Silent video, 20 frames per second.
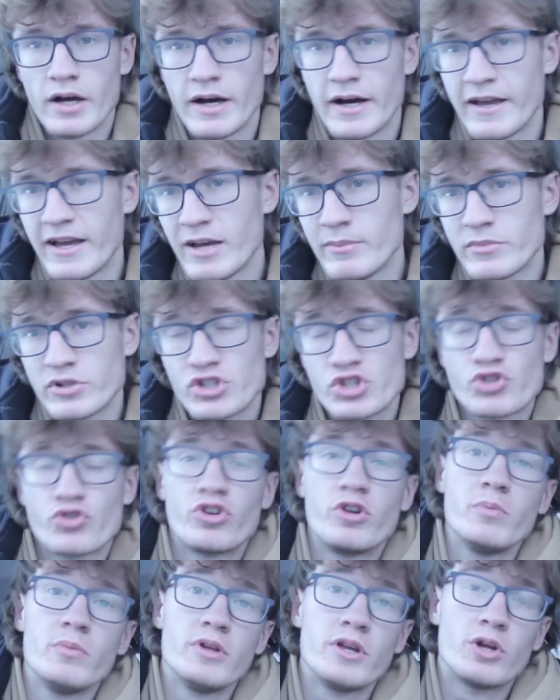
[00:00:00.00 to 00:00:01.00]
I am
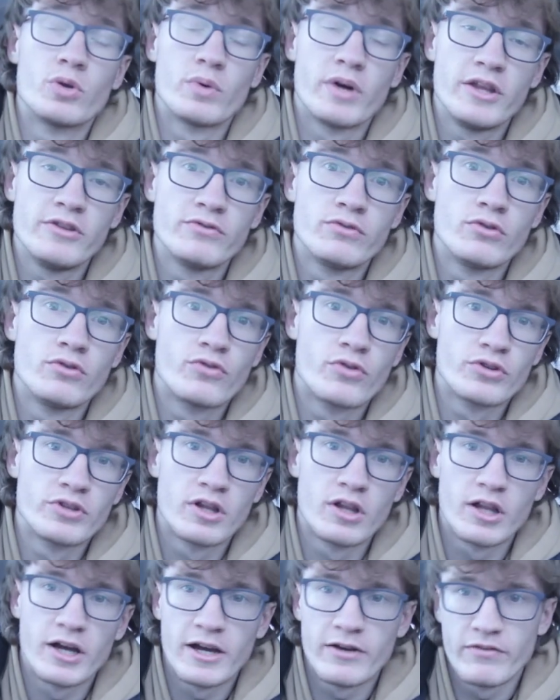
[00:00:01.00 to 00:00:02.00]
extremely grateful for
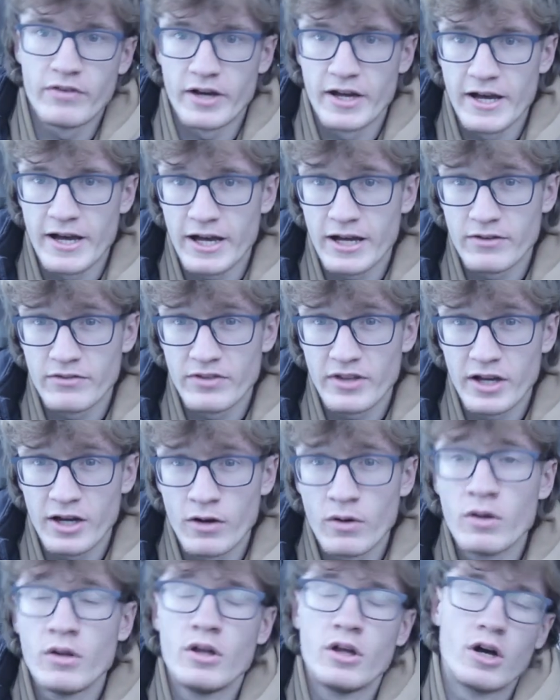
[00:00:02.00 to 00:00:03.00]
the life I have
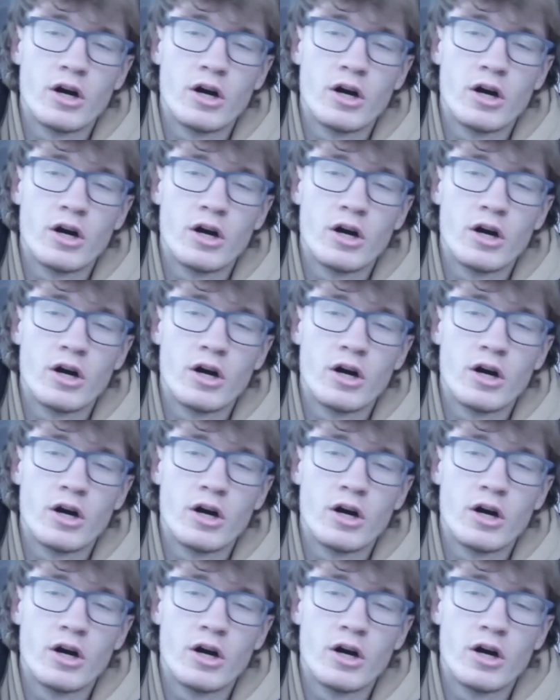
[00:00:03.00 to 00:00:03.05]
now.